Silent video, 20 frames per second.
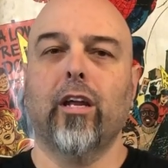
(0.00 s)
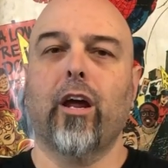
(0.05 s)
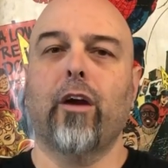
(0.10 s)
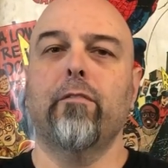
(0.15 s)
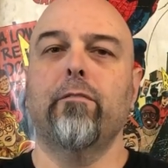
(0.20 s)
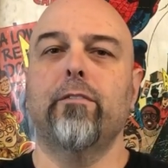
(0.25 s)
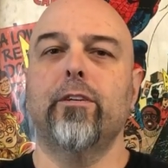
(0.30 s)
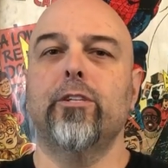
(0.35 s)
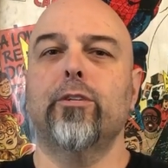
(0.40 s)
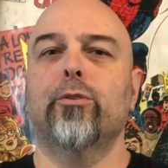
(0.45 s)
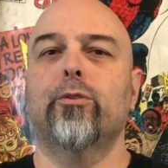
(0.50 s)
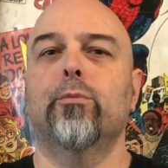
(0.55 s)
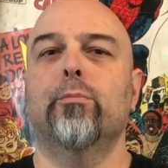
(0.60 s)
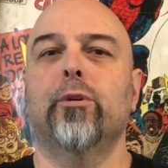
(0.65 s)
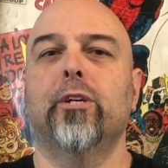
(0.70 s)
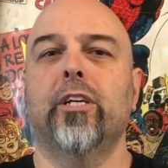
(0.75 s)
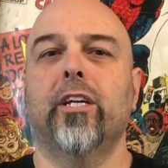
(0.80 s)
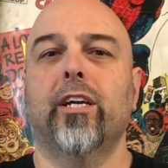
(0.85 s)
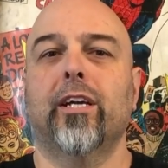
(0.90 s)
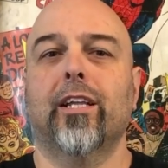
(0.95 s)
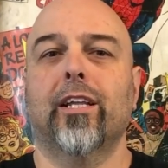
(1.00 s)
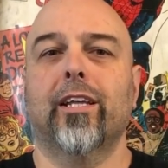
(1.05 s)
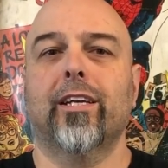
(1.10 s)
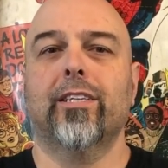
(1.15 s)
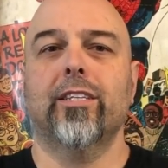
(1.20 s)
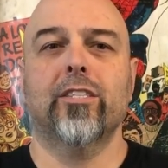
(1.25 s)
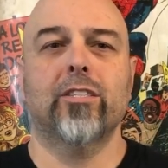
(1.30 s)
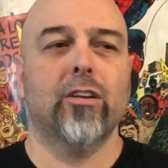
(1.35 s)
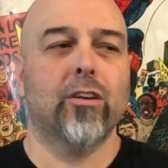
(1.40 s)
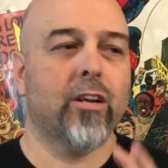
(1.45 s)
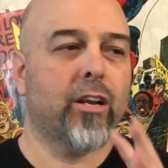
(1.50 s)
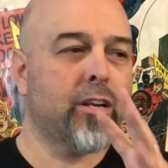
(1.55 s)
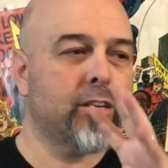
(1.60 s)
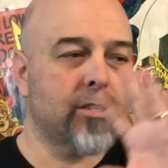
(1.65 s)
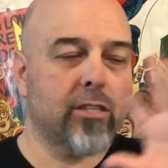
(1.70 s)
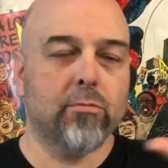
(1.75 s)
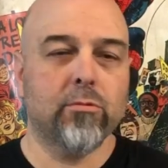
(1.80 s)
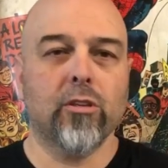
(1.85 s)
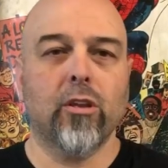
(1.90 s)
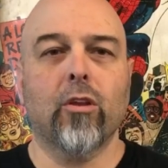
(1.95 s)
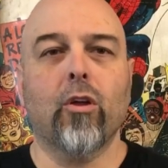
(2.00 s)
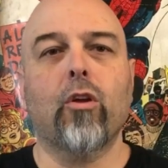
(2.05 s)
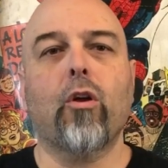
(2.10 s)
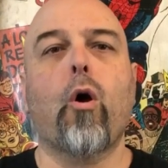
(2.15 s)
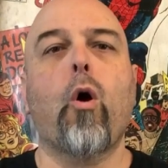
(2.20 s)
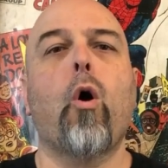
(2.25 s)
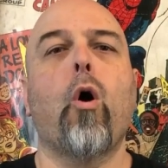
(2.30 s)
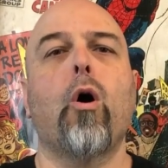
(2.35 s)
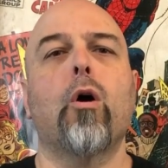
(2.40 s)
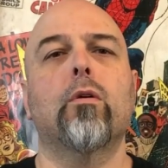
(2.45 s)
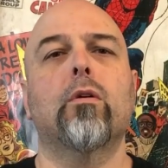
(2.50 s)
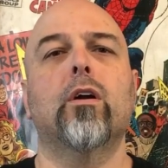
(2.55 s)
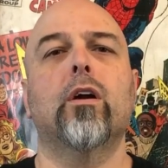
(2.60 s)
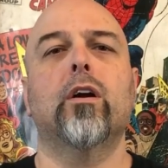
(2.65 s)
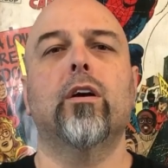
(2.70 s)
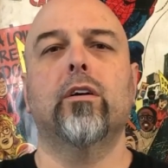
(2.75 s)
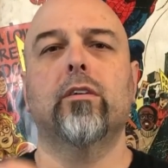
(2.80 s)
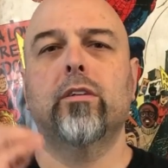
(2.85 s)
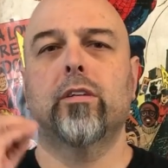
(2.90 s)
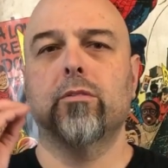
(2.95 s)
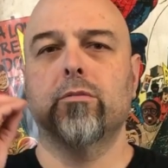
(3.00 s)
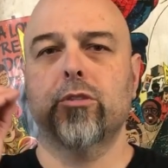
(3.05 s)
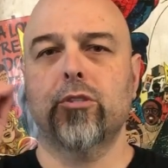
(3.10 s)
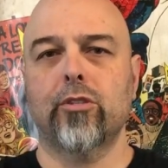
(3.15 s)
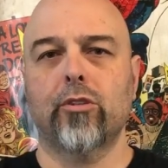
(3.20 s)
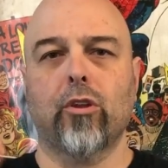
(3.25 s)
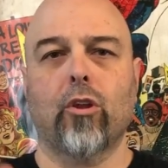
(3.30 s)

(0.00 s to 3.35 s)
physical media collectors. I noticed there was a lot of horror and there was